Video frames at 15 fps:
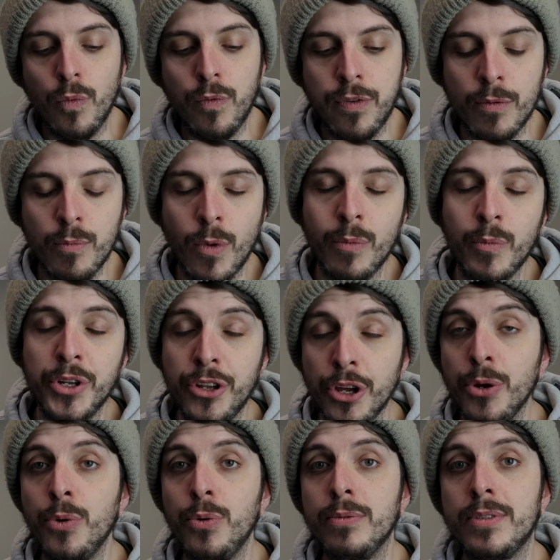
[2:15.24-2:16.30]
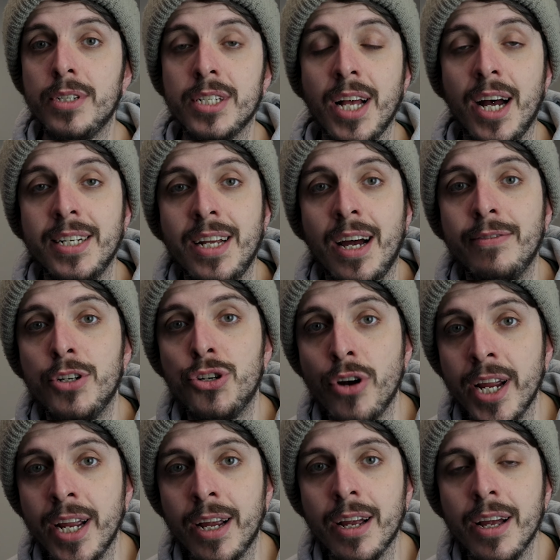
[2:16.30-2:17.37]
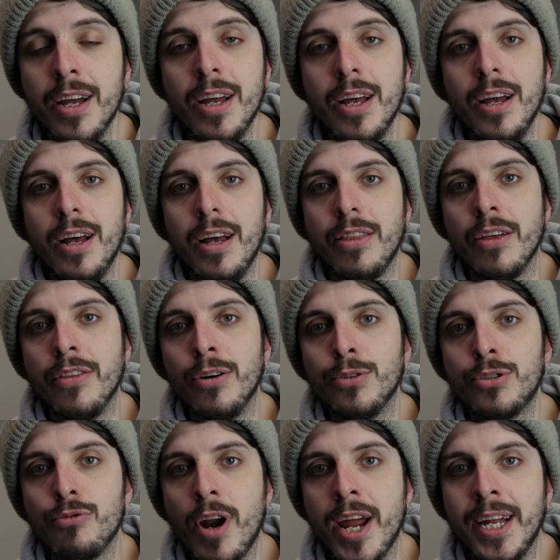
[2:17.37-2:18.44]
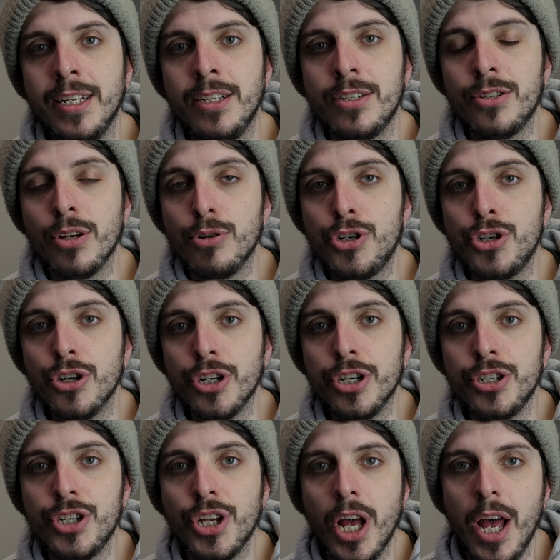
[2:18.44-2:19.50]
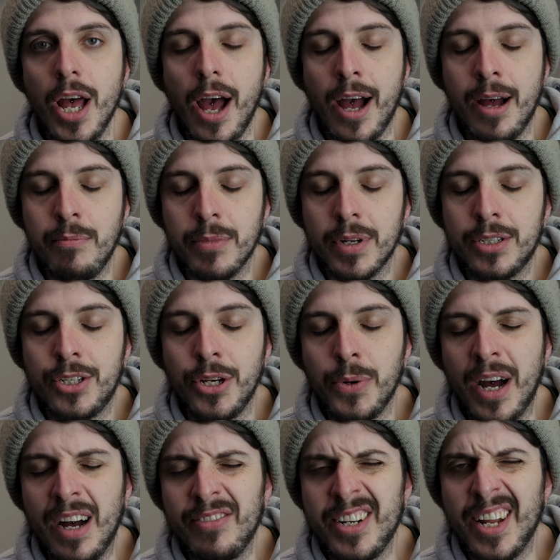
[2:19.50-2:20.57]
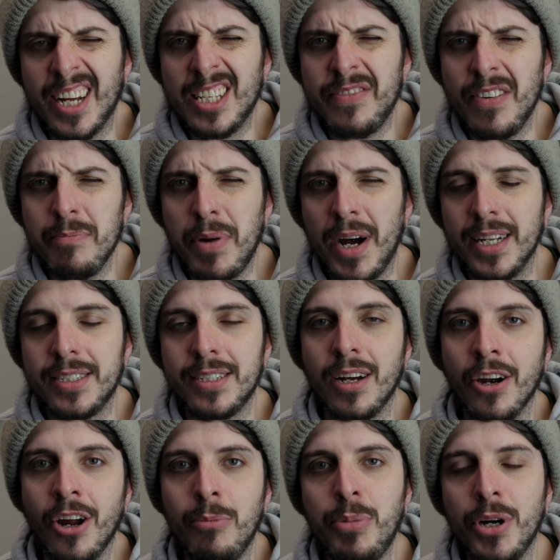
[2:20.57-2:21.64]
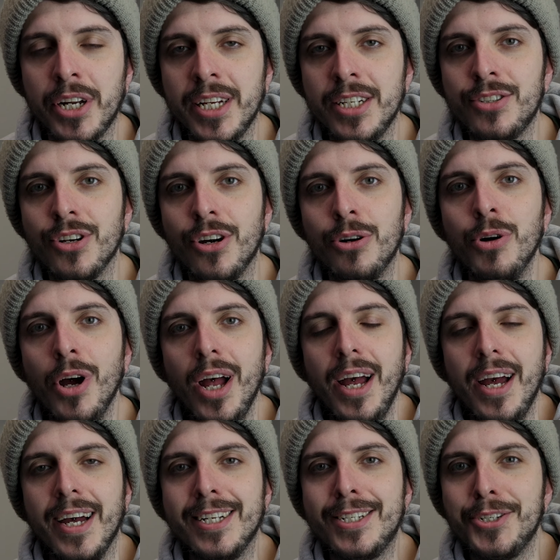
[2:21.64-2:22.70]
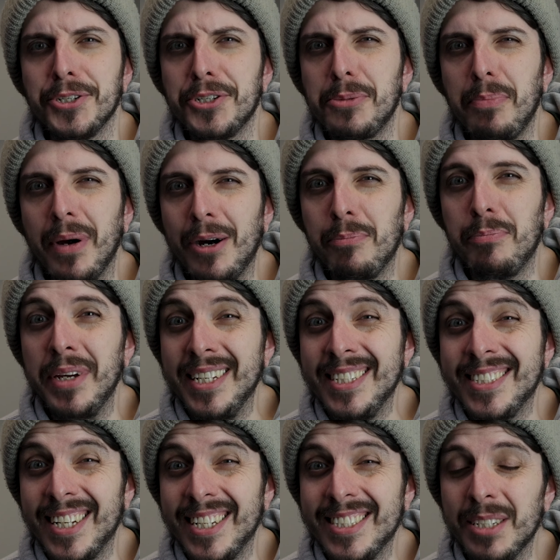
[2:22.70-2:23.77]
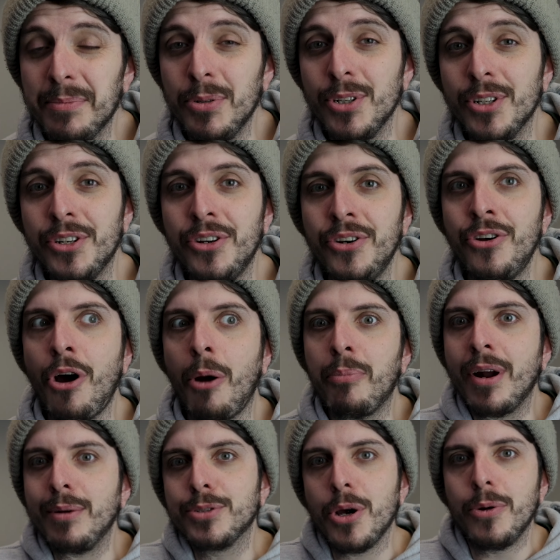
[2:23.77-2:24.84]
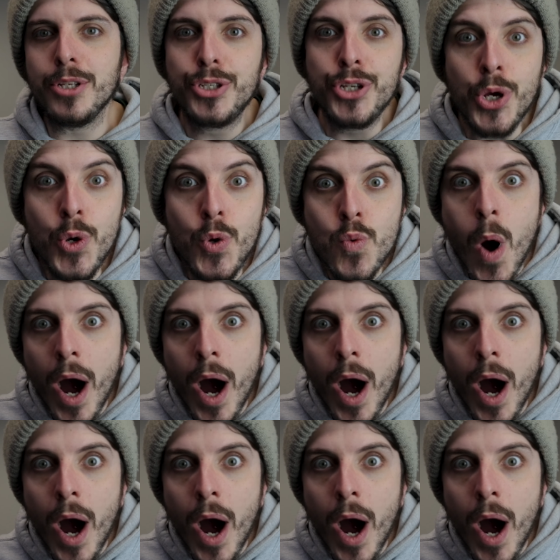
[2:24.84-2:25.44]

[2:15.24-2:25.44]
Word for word: from when we do decide to have a drink that those grains, those sugars um, do have a negative impact on our body. So it's just about being sensible and not perhaps going too